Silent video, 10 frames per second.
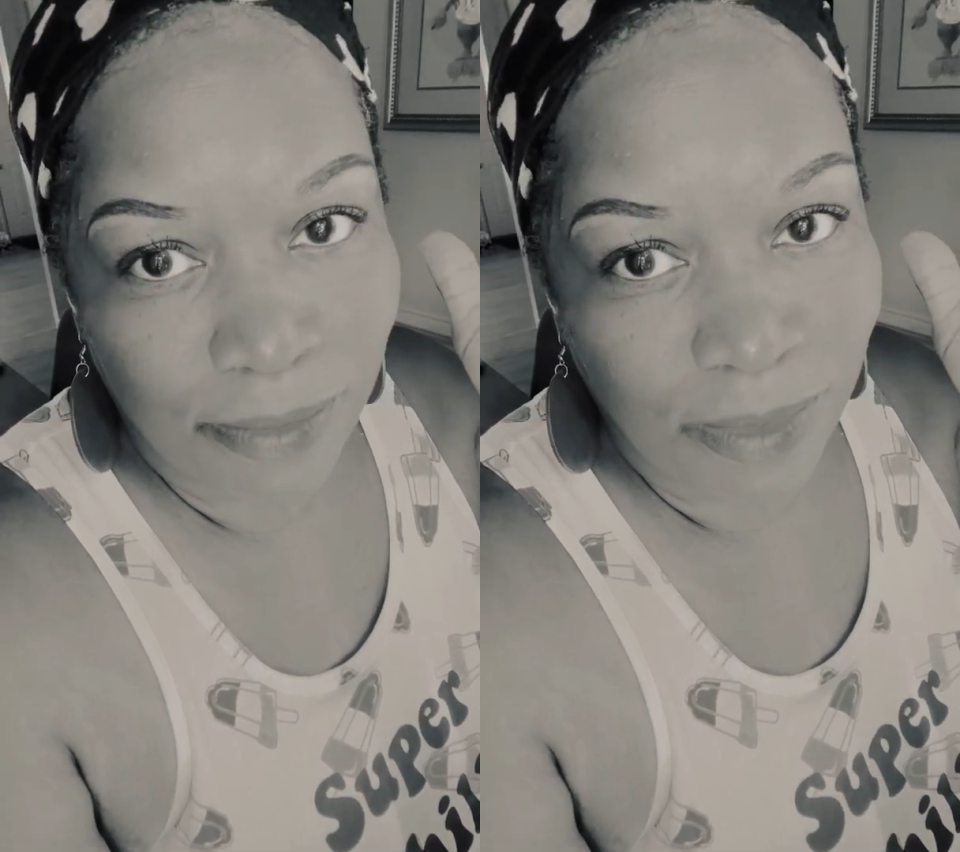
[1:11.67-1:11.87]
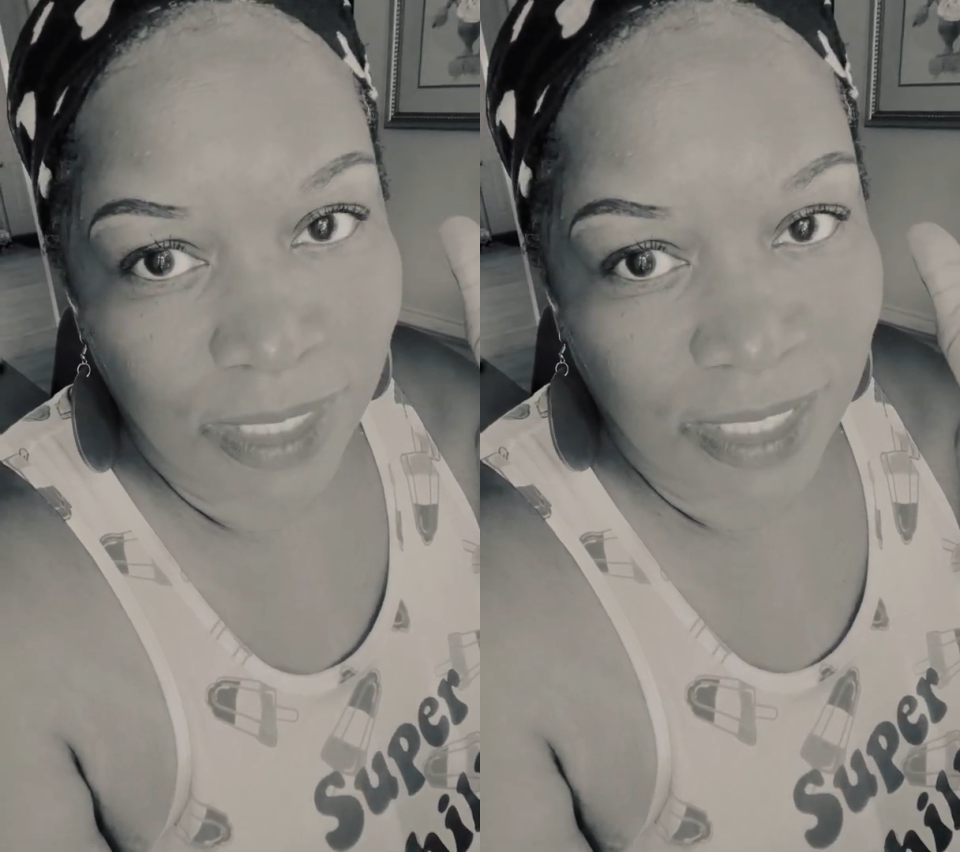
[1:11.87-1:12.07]

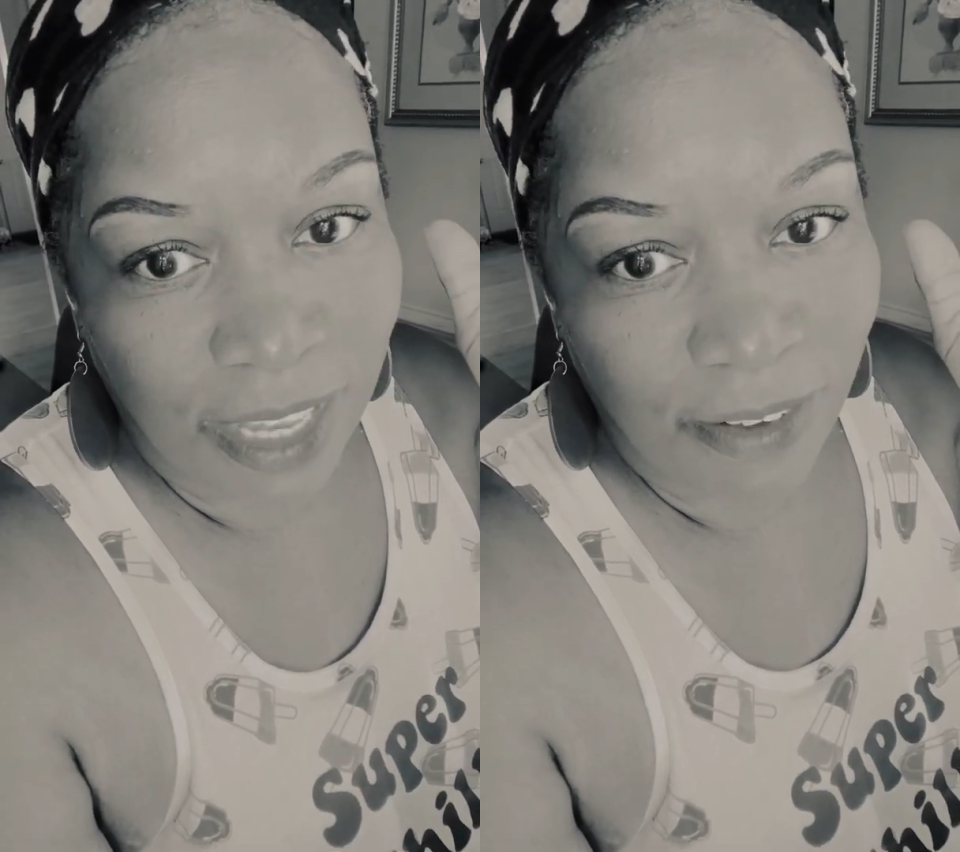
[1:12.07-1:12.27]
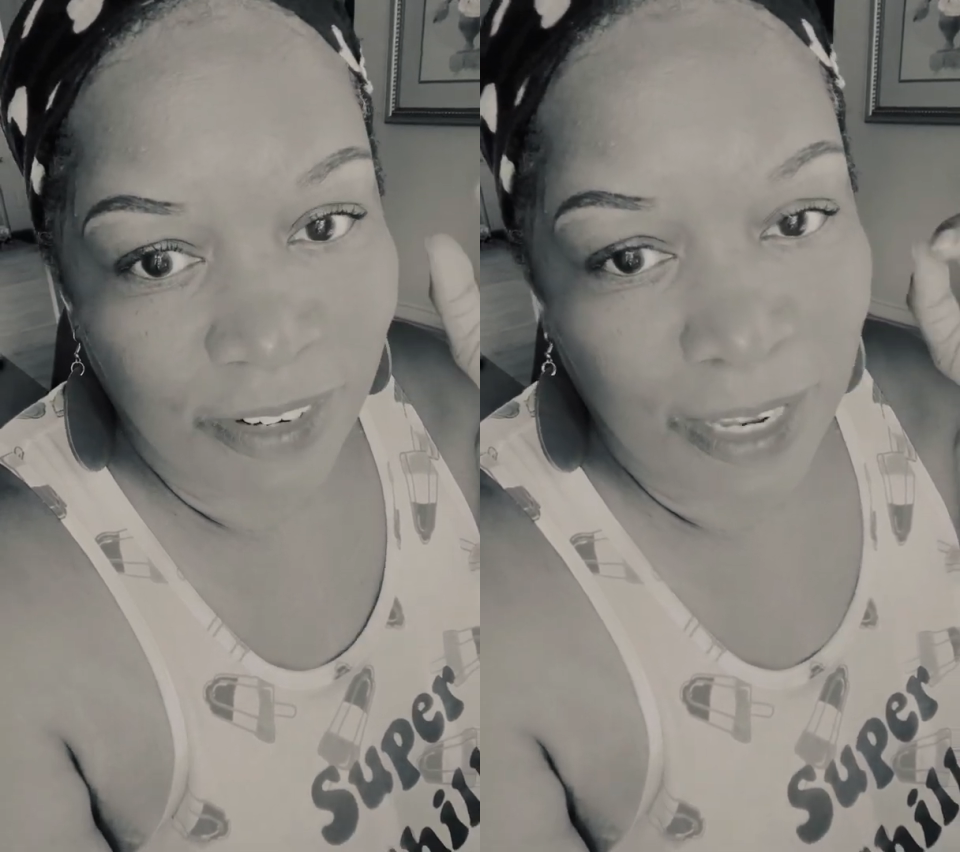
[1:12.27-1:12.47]
You just
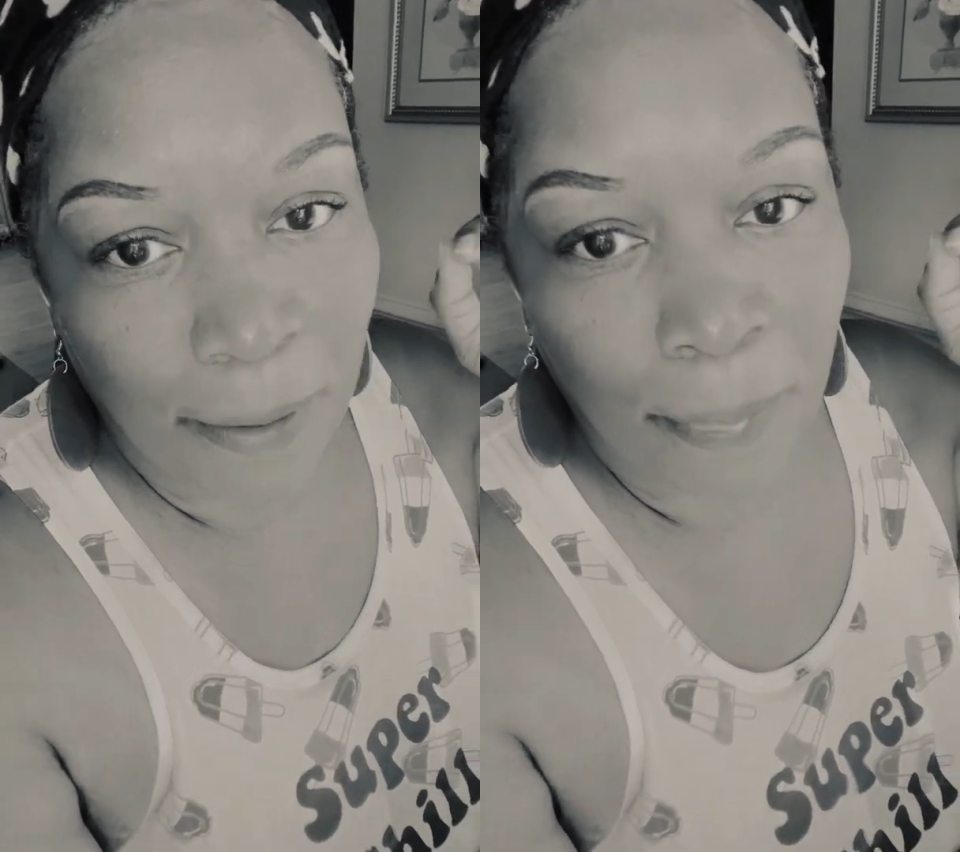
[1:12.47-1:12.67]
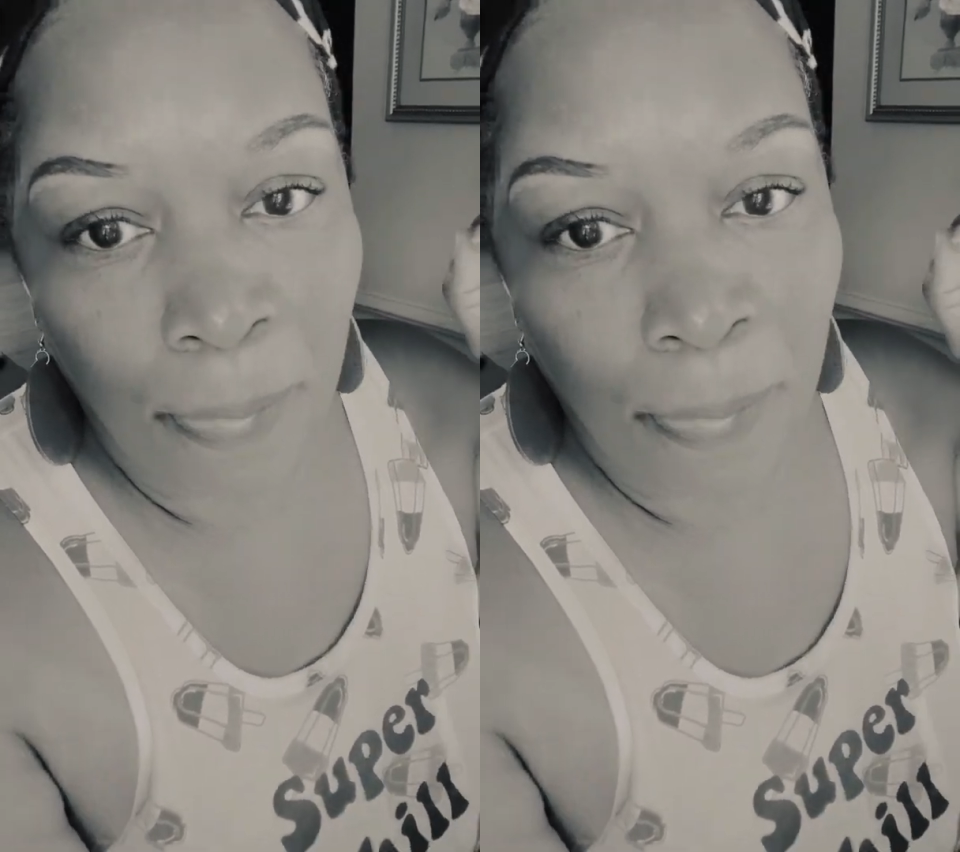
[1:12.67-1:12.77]
never know.